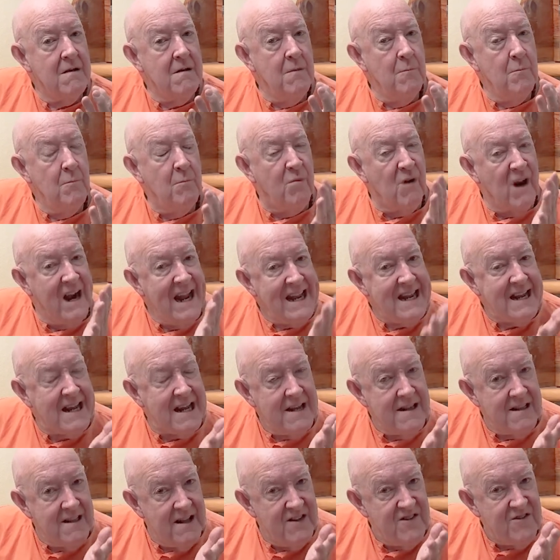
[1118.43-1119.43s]

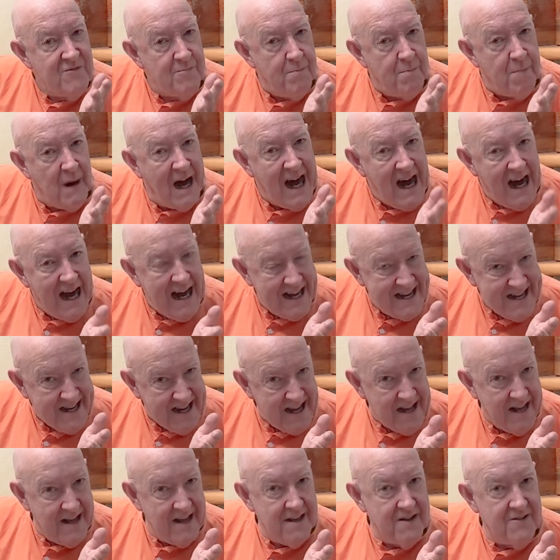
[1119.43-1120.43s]
Breaking this
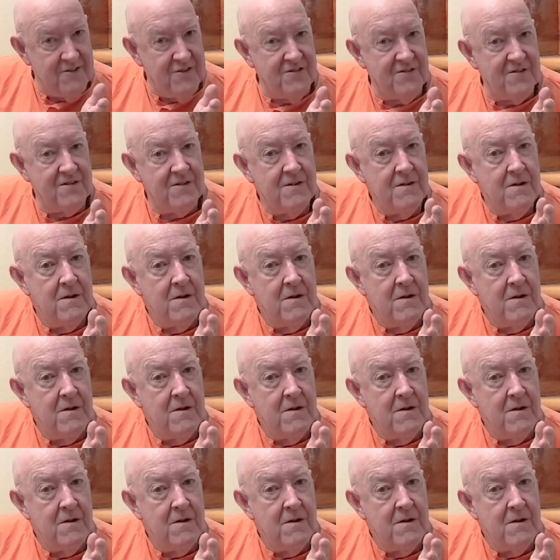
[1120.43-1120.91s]
bondage